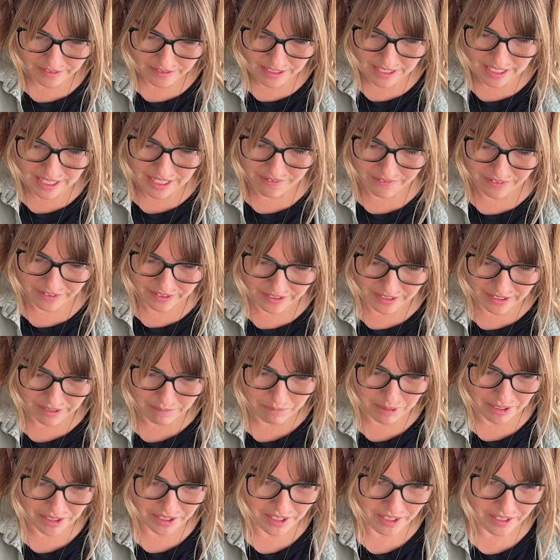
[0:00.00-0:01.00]
evenly
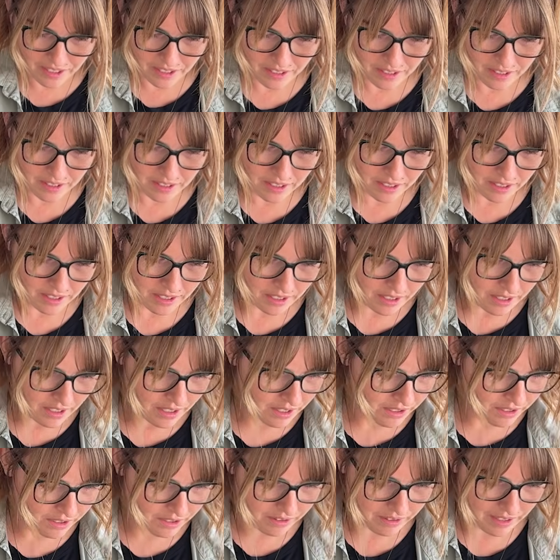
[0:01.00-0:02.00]
with
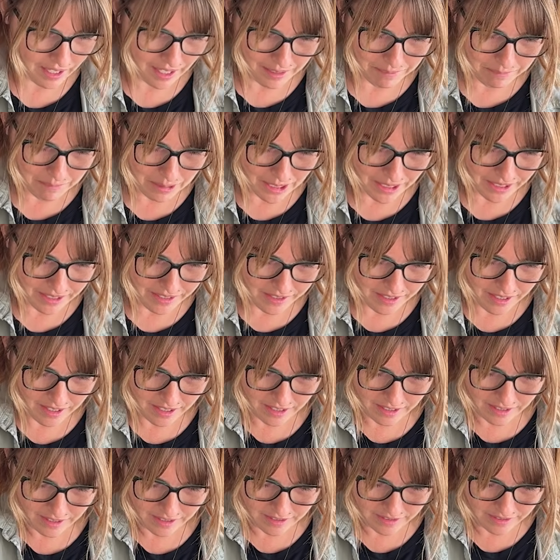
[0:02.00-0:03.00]
the cranberries
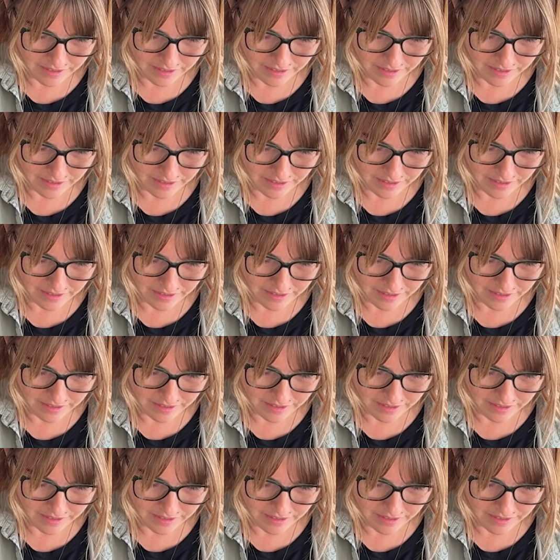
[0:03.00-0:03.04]
here.